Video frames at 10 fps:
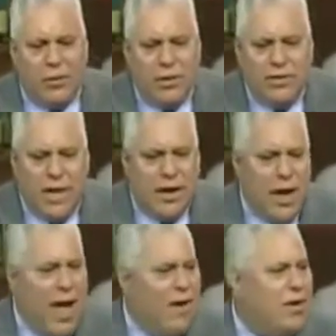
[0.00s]
reach out,
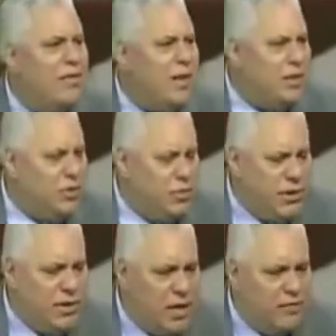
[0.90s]
how can they
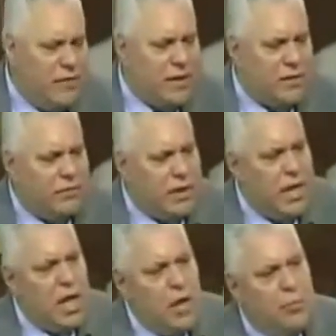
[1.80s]
reach out effectively?
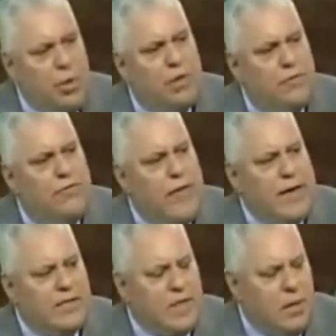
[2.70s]
Put a
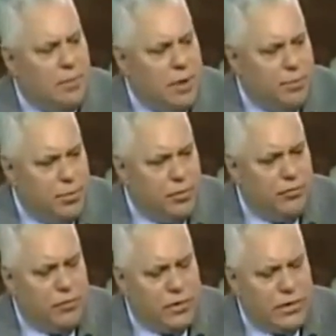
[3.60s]
face on people
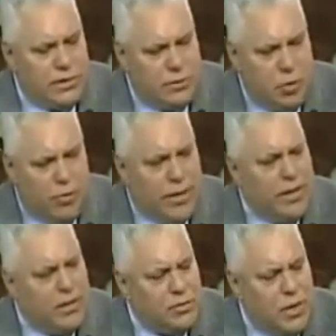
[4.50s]
for just a moment. And
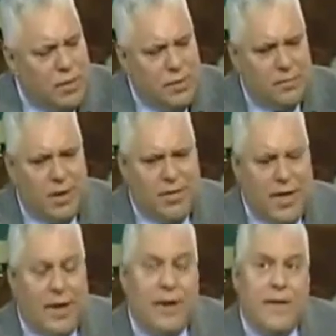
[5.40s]
here's what I mean by
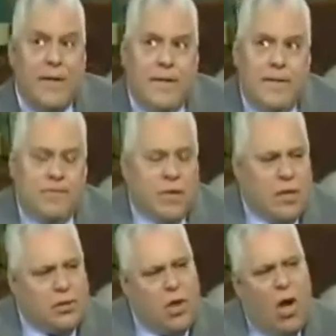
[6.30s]
that.
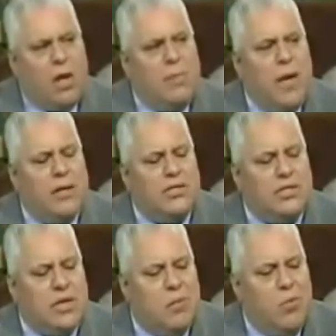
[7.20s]
Talk about
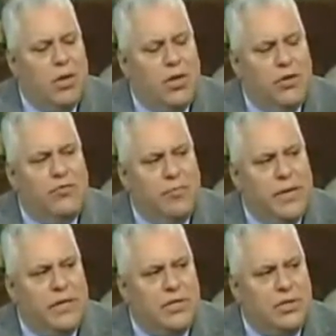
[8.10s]
someone you've
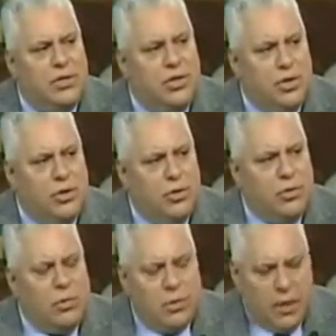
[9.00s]
ministered
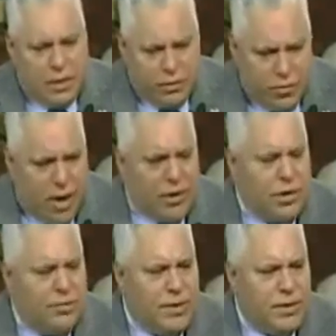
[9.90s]
to throughout
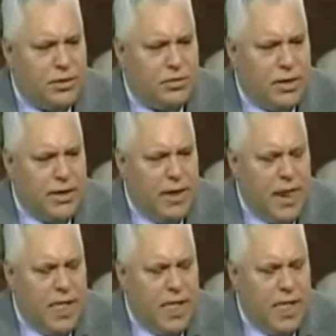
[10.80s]
your ministry,